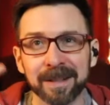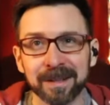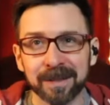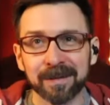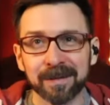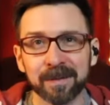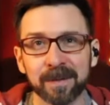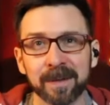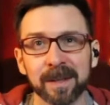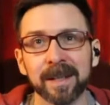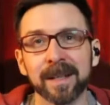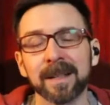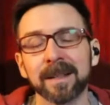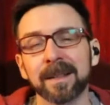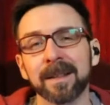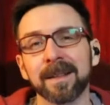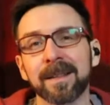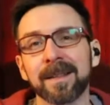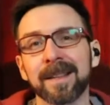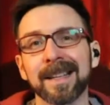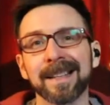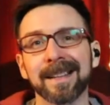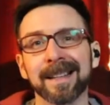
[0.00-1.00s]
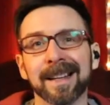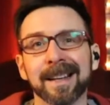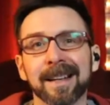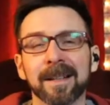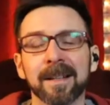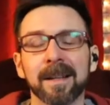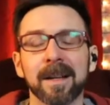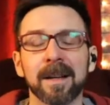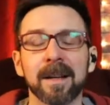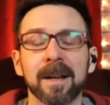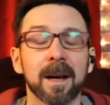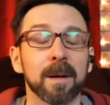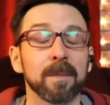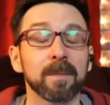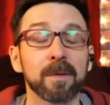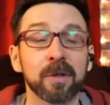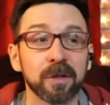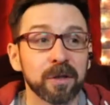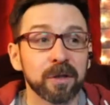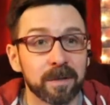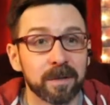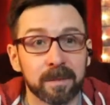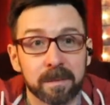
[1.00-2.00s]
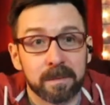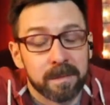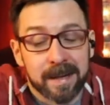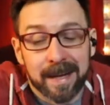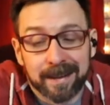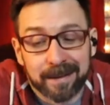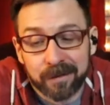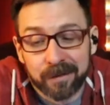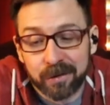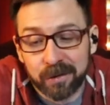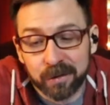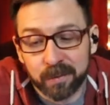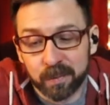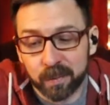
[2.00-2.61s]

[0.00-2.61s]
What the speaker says: of the thing that that's just what